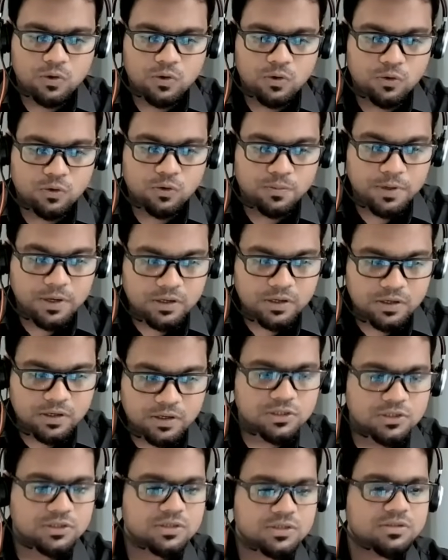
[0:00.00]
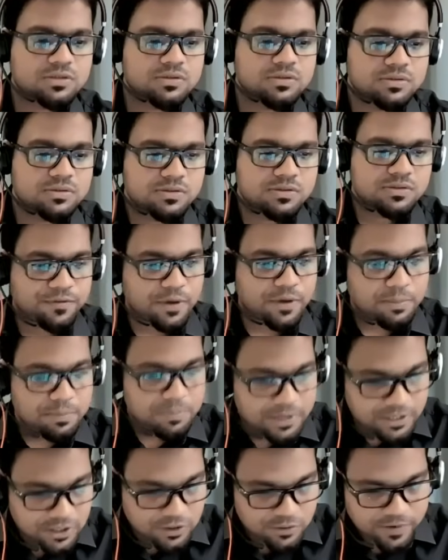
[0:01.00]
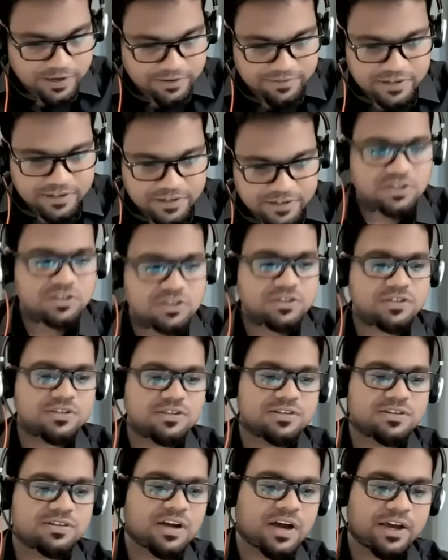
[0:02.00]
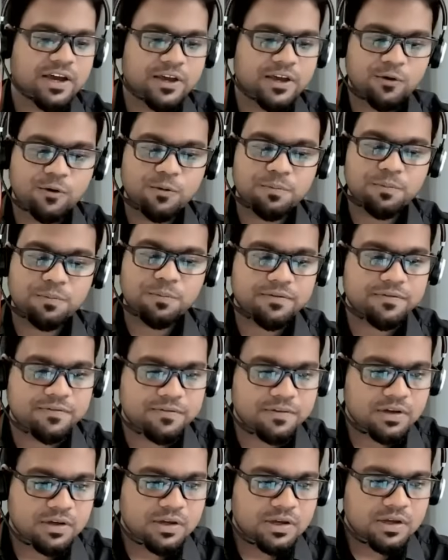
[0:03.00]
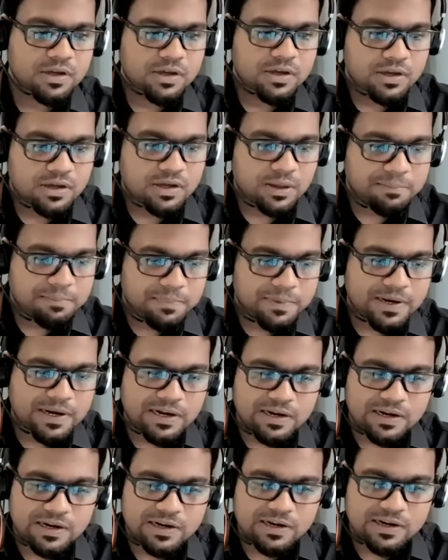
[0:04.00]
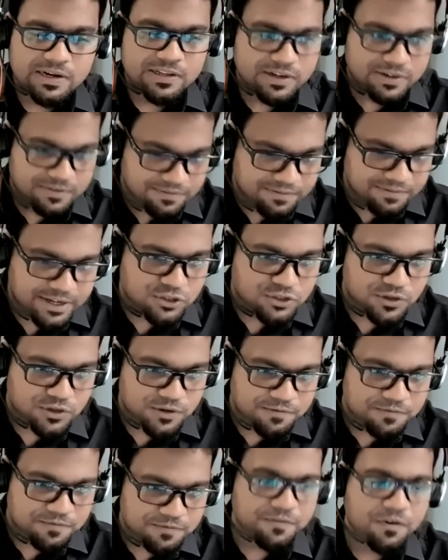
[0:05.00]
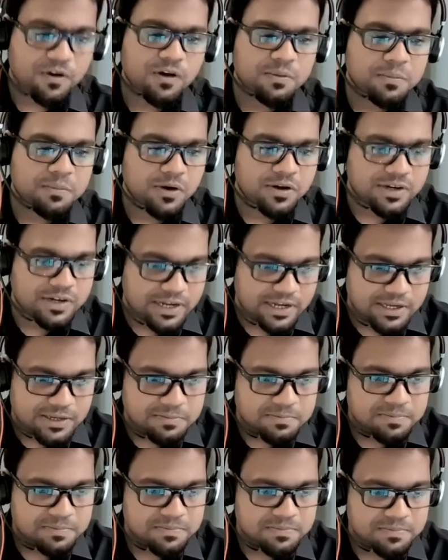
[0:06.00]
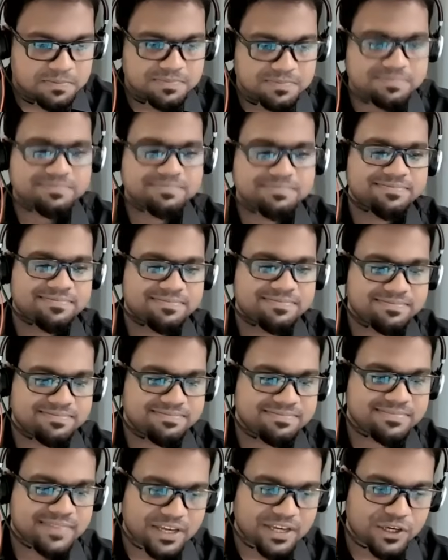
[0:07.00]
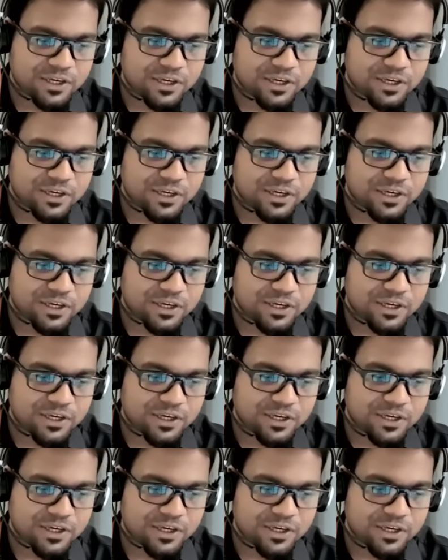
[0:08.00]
Uma Krishnan, you've completed 25 session. I hope you have completed the reflection form on time. Thank